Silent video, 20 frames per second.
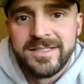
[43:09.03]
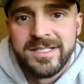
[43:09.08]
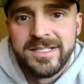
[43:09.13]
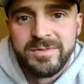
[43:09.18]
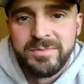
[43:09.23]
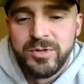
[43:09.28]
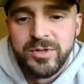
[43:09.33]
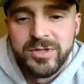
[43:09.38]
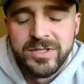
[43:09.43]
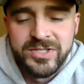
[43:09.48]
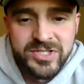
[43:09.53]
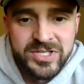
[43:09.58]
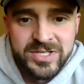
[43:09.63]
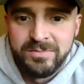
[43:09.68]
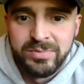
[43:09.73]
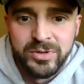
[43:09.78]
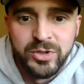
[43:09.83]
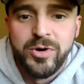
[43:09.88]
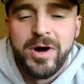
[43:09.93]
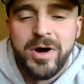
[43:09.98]
his music
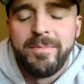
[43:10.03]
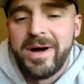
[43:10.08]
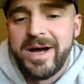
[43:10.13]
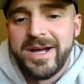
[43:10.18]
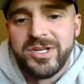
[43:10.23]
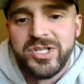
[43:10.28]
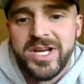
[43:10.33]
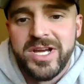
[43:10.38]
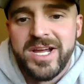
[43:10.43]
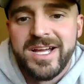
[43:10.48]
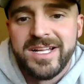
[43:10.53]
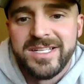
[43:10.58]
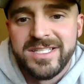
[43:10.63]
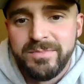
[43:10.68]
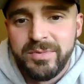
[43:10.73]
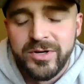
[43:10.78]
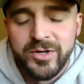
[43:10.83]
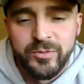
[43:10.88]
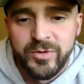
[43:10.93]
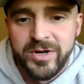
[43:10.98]
just blew up by chance,
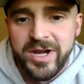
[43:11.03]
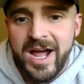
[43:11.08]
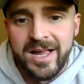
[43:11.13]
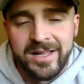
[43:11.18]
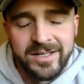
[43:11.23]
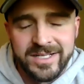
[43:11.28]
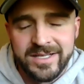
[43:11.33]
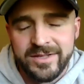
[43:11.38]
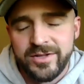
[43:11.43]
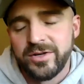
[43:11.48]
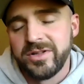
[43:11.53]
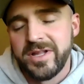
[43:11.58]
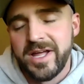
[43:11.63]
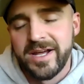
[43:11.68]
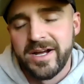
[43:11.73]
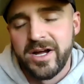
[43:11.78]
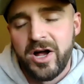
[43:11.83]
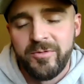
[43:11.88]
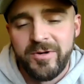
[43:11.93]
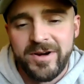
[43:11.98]
but in reality they're
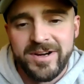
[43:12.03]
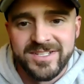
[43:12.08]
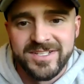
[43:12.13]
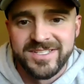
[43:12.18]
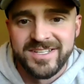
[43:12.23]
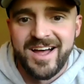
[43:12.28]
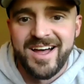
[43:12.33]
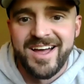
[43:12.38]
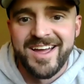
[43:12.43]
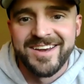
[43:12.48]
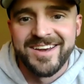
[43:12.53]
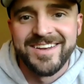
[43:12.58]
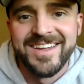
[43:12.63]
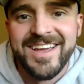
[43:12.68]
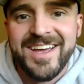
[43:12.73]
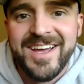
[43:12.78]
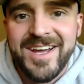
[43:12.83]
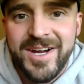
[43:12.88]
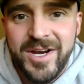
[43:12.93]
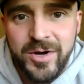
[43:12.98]
like already signed,
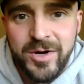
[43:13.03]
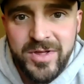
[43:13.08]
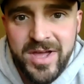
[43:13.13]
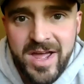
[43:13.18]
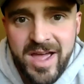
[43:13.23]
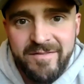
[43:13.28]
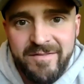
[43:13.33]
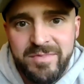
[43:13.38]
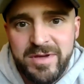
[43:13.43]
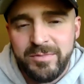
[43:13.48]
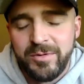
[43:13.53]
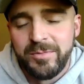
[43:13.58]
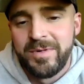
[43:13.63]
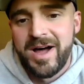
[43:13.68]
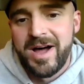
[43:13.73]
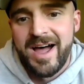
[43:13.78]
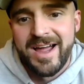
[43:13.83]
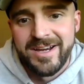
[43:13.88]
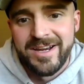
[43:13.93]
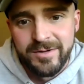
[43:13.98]
or they have people
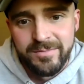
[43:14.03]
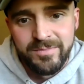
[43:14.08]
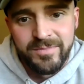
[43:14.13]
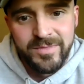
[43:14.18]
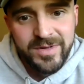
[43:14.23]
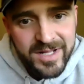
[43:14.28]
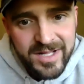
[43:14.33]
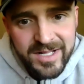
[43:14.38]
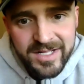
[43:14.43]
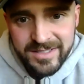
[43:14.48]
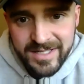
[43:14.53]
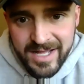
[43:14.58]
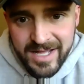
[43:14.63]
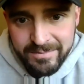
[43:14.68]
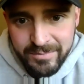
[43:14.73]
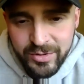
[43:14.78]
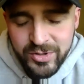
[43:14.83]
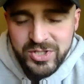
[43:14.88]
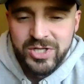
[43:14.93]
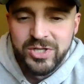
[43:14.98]
behind them
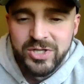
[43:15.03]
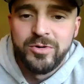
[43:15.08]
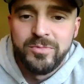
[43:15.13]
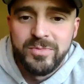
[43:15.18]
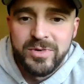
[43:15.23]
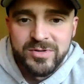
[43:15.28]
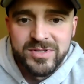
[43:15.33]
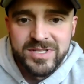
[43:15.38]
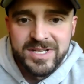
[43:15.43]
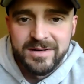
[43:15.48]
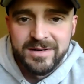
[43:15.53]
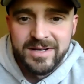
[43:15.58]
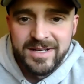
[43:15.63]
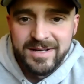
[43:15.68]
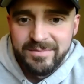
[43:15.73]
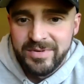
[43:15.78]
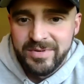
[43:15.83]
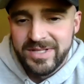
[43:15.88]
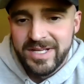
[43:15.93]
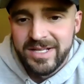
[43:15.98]
like pushing their music,
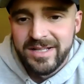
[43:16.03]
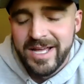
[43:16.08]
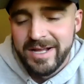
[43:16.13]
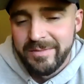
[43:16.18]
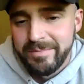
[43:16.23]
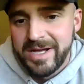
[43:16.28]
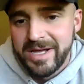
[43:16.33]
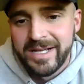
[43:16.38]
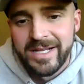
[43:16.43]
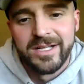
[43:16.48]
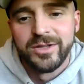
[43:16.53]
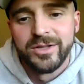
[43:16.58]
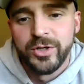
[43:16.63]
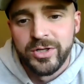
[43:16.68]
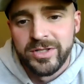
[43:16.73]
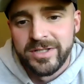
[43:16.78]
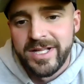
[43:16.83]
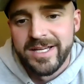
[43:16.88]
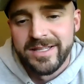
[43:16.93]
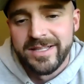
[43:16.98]
but they like making it
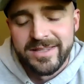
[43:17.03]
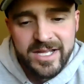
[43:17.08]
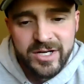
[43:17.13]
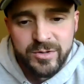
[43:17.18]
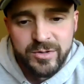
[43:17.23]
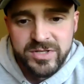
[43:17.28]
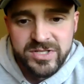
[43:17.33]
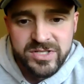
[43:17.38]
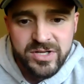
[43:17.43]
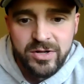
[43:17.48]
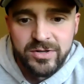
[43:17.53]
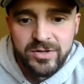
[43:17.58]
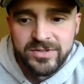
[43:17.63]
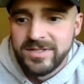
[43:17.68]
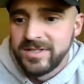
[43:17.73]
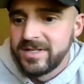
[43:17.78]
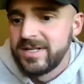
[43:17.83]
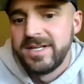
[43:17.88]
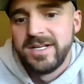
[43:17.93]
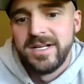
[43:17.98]
look like that it was
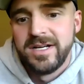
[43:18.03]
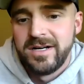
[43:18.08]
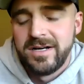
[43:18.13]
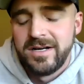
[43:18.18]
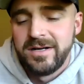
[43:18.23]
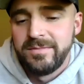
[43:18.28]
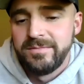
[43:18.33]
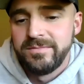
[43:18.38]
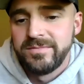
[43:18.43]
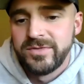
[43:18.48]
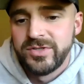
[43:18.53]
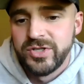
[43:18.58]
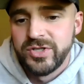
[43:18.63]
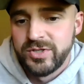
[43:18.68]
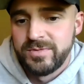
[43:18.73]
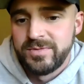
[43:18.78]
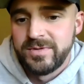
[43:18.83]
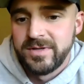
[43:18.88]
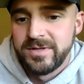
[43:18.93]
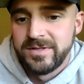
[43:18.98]
all
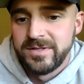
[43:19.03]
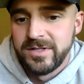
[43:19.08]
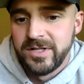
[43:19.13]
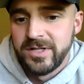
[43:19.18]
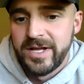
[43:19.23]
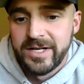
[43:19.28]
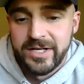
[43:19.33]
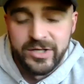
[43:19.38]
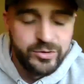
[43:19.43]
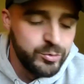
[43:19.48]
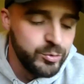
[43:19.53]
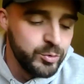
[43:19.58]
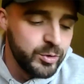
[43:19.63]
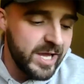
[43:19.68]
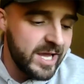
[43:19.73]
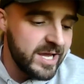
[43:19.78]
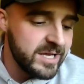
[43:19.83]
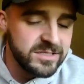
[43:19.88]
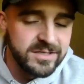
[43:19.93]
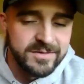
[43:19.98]
just like a true
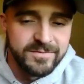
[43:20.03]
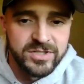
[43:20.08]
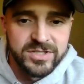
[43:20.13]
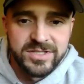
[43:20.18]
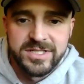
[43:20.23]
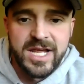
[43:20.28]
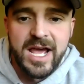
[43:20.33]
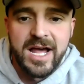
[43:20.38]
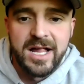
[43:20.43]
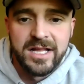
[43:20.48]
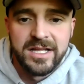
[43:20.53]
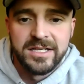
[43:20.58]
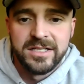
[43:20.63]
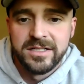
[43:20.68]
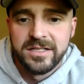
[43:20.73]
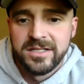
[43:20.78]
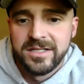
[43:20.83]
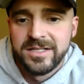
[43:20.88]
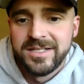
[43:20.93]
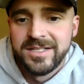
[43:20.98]
case of just talent.